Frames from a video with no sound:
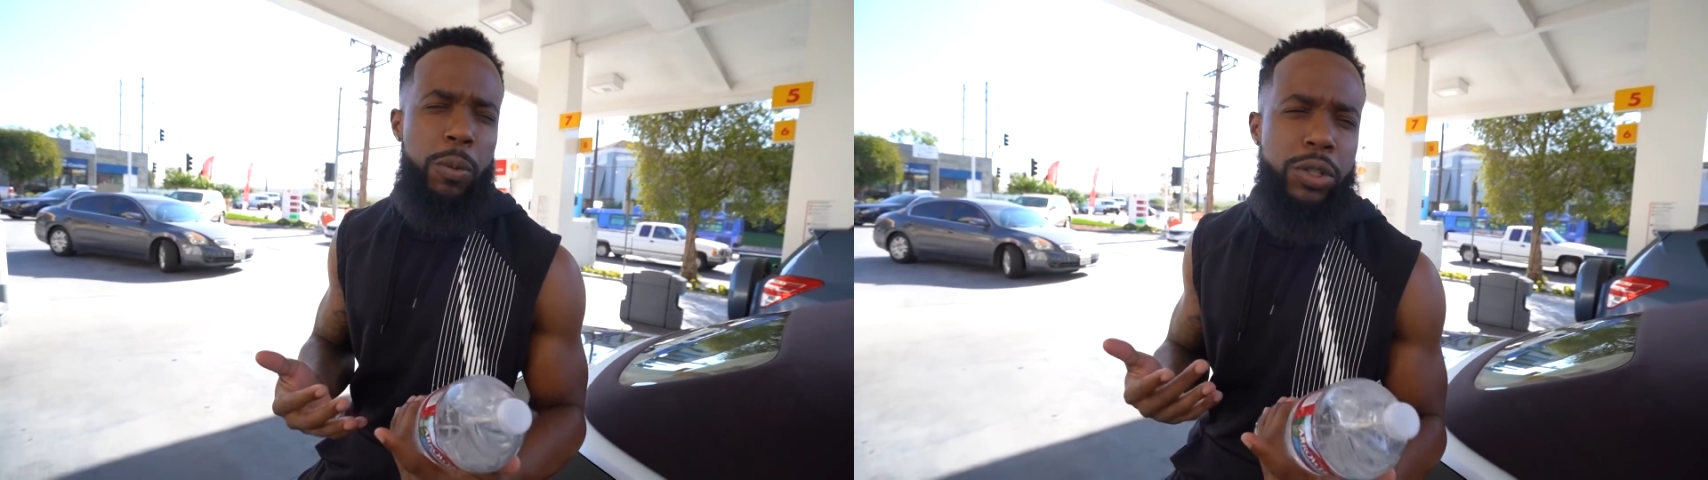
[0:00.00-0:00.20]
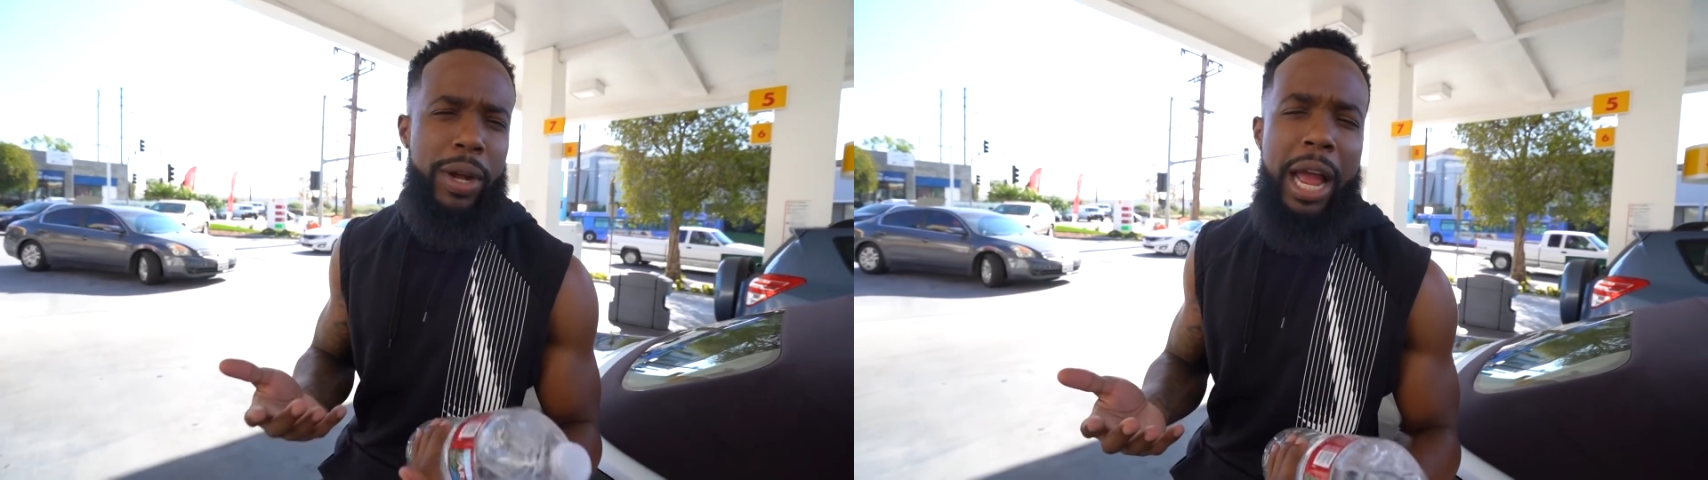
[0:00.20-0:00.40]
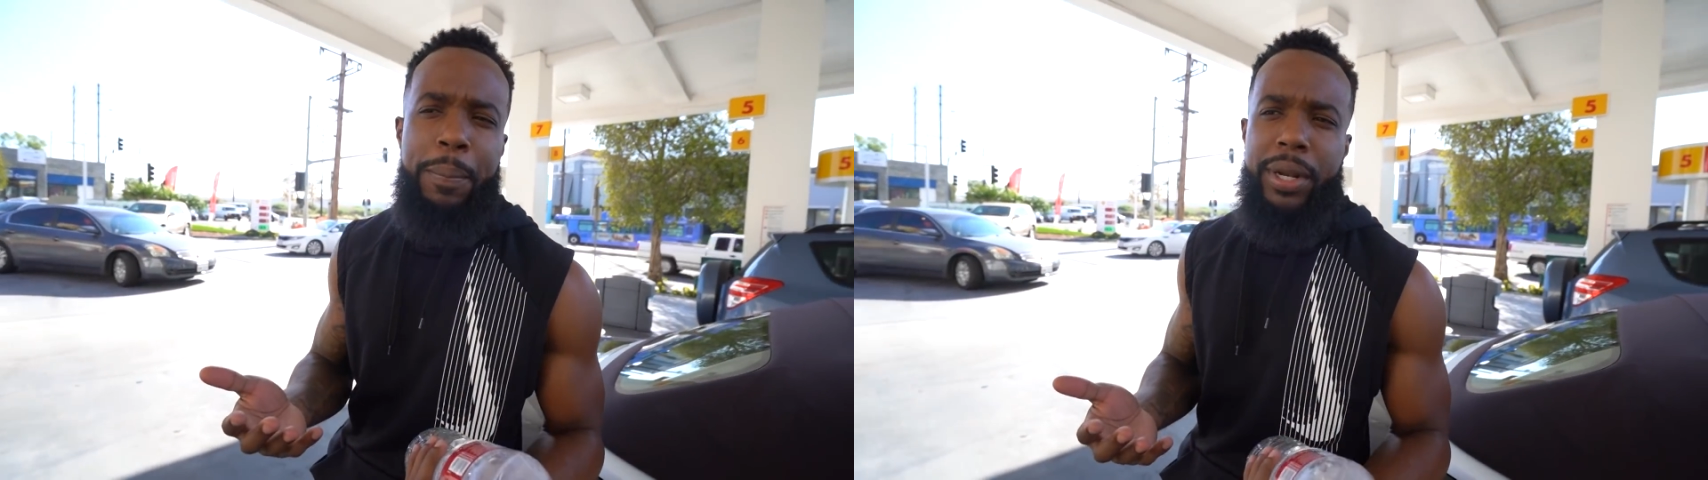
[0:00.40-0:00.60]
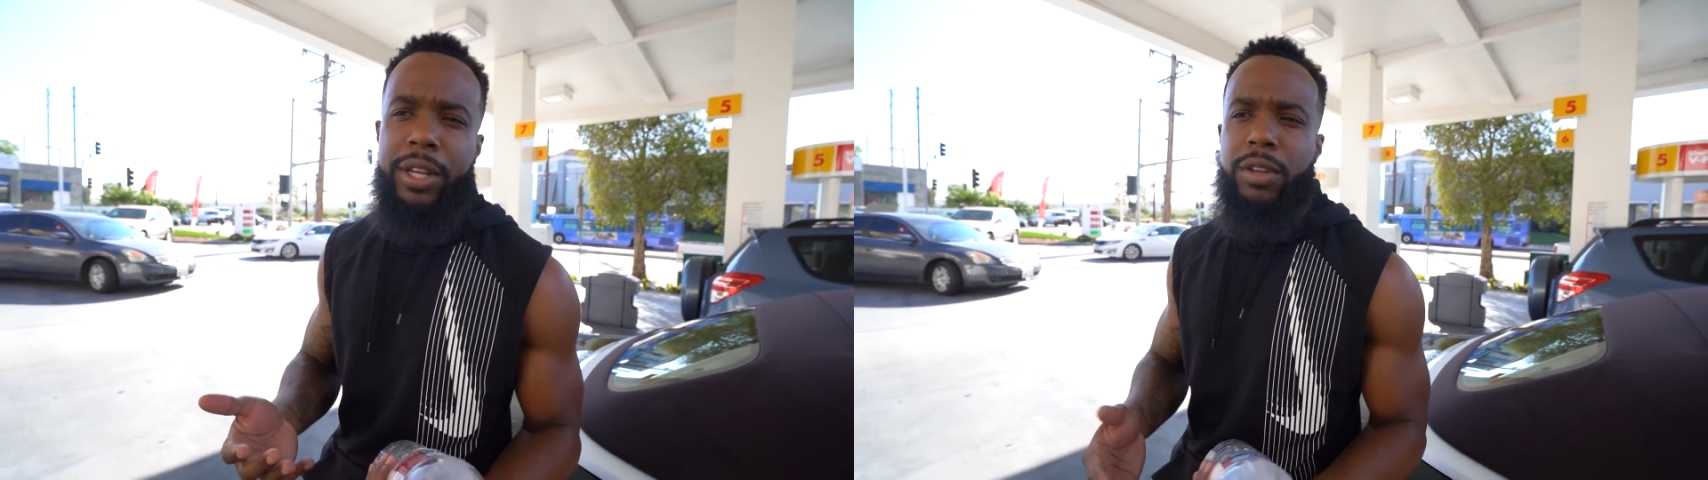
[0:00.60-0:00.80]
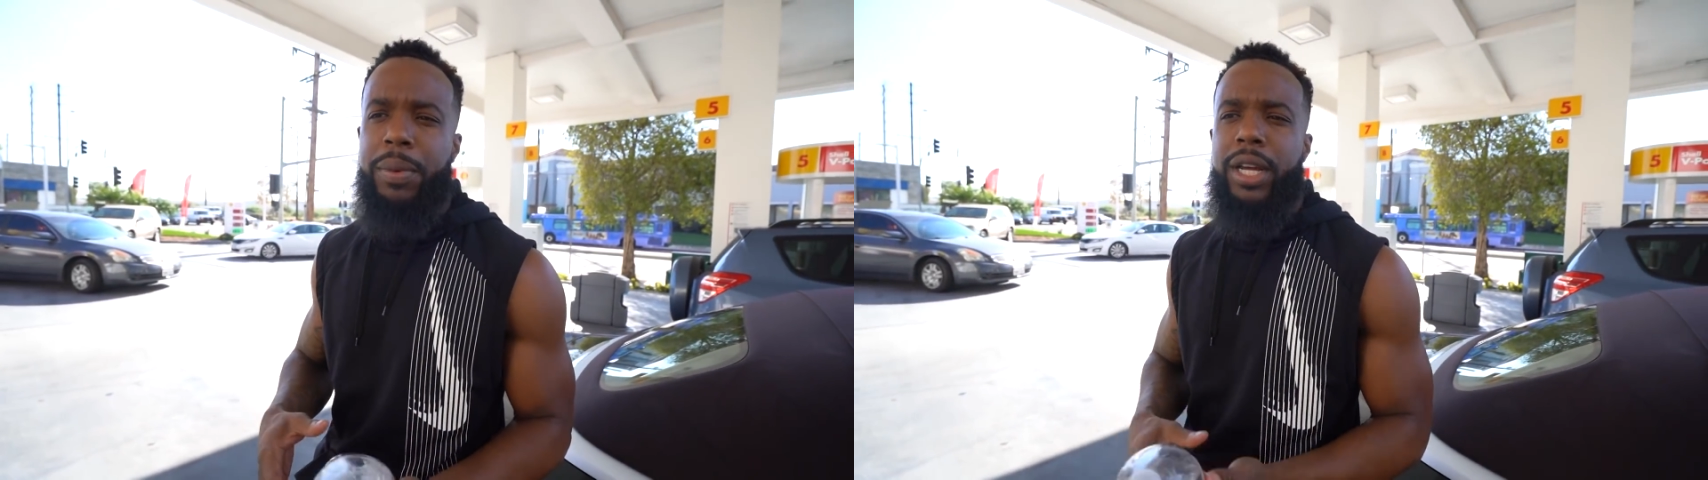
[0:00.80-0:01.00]
What's gonna happen
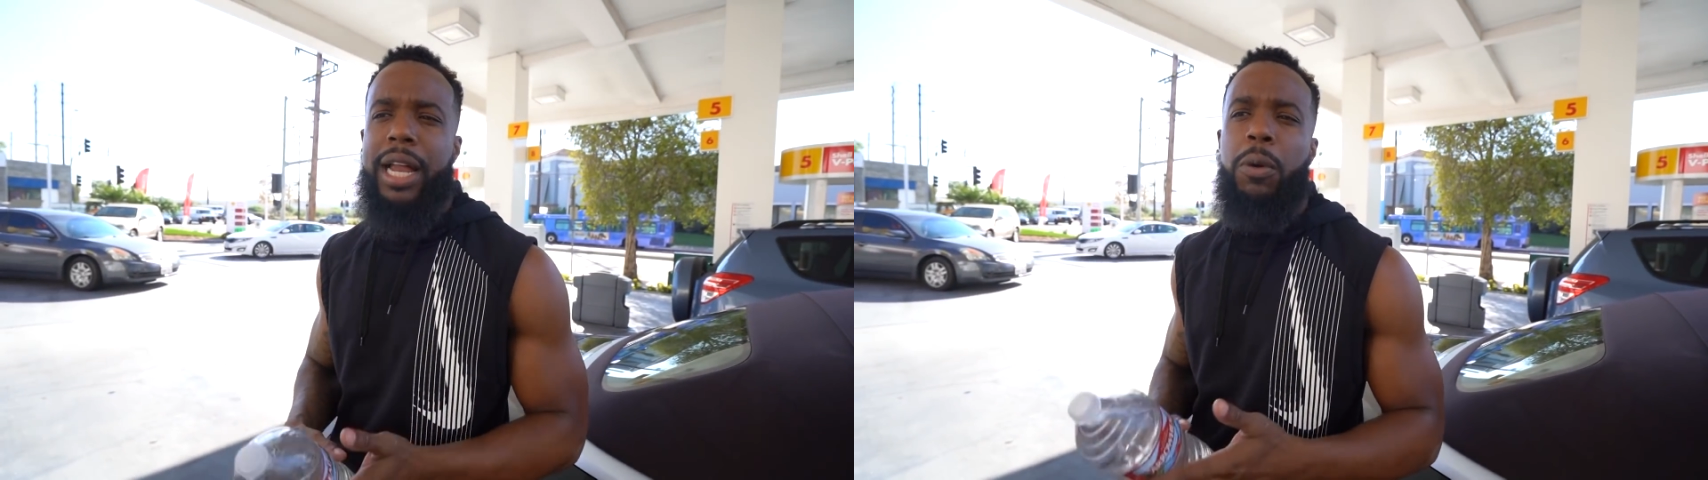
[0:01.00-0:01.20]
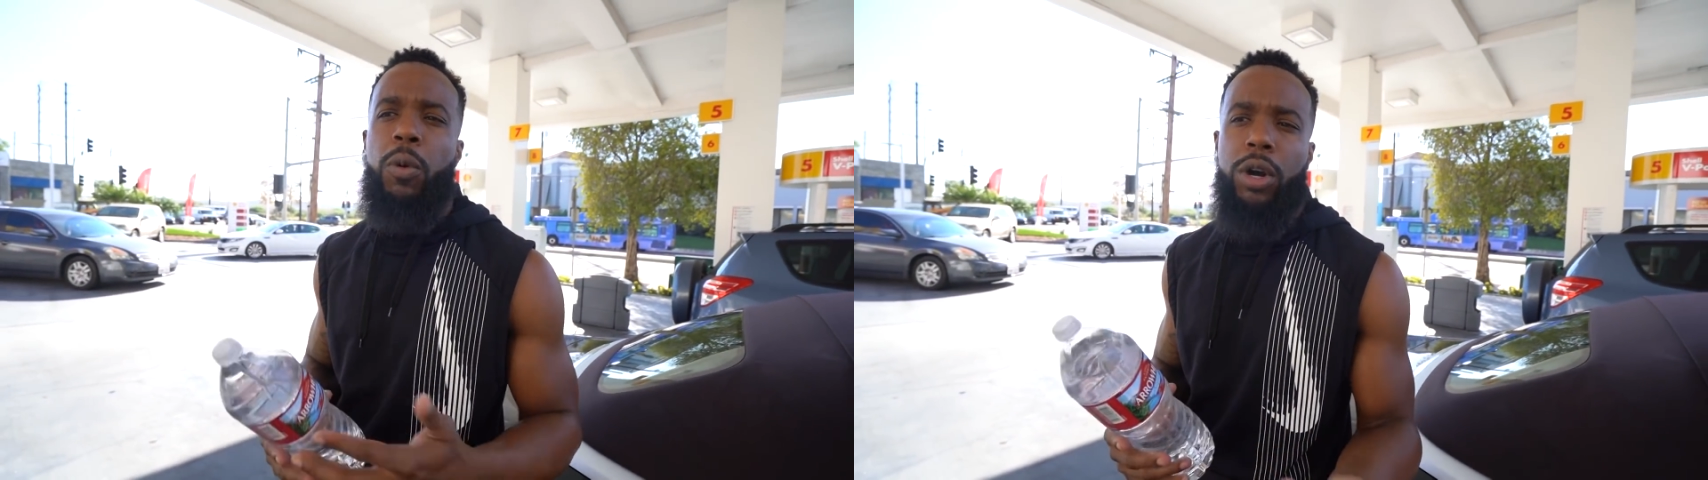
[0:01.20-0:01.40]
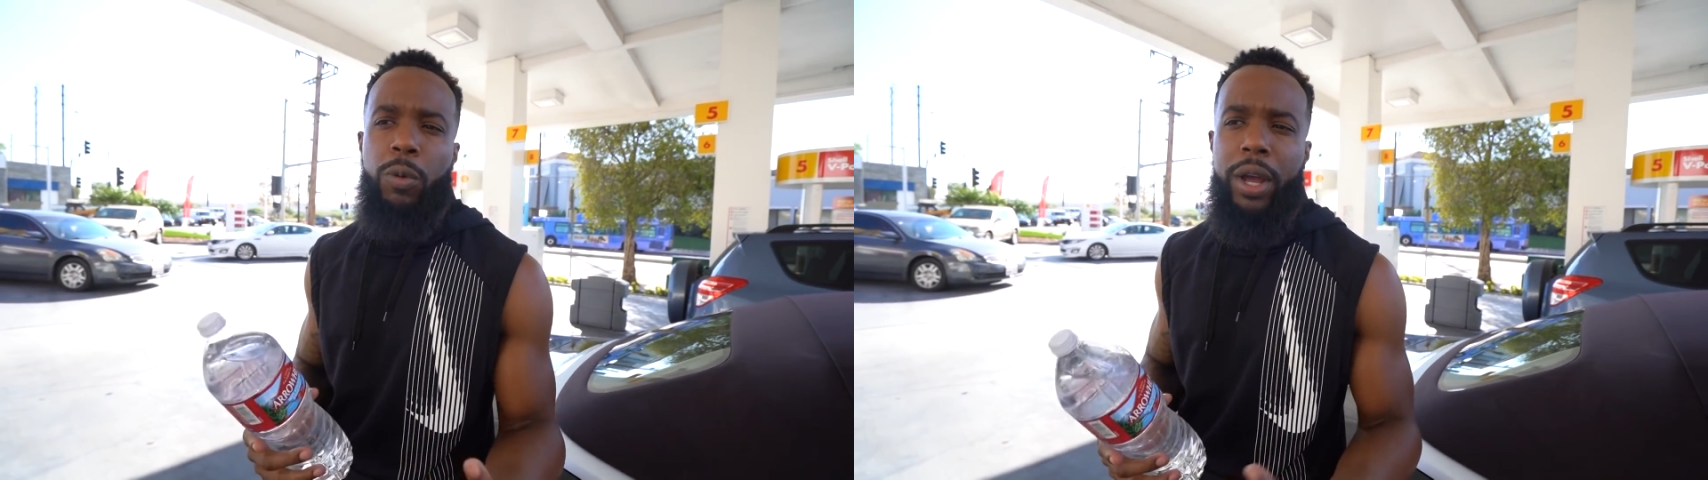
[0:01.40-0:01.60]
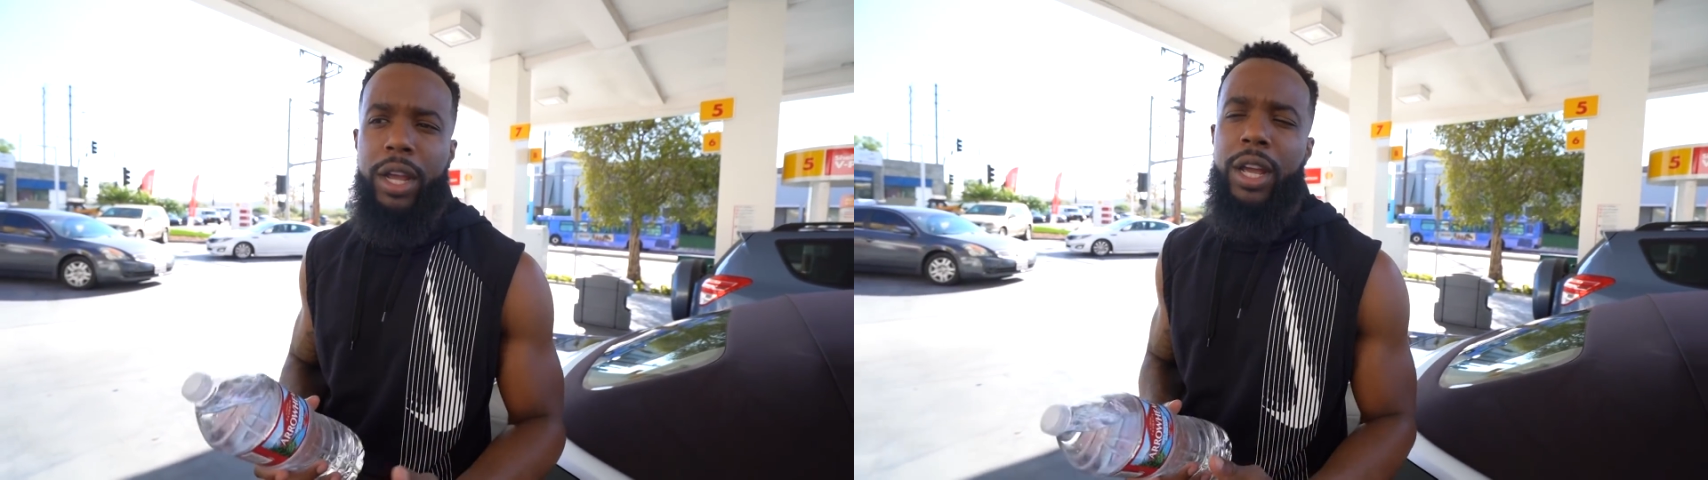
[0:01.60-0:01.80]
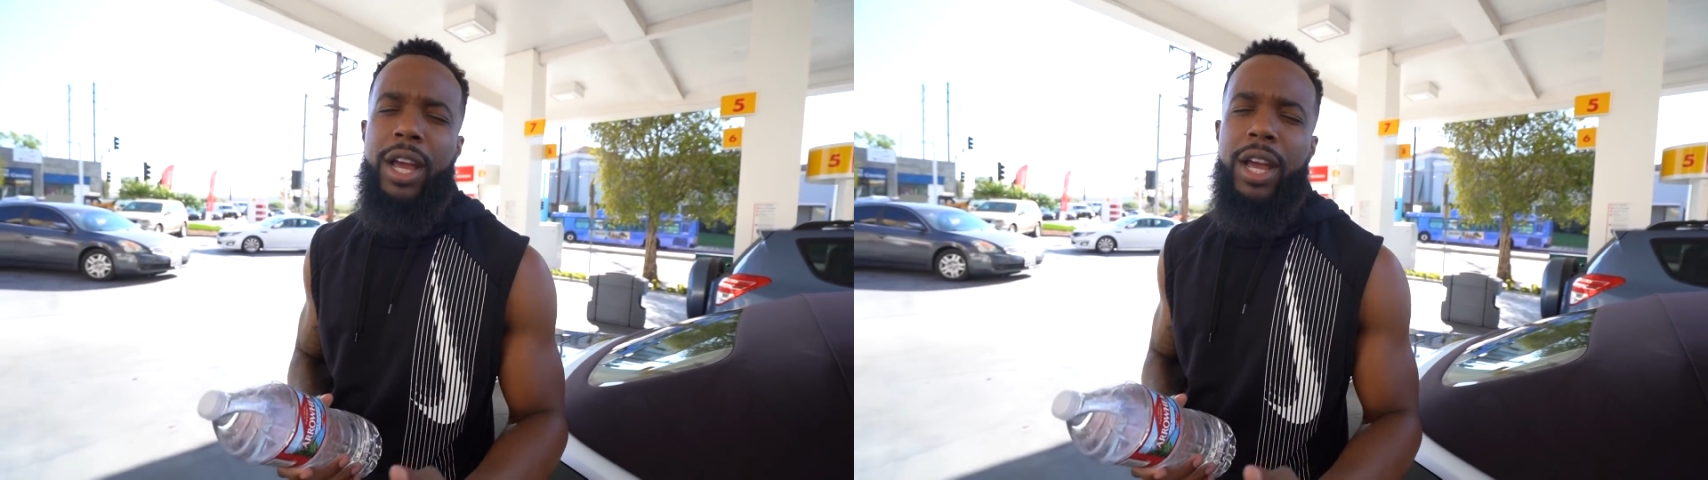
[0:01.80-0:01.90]
is I'm gonna get a lot of water weight.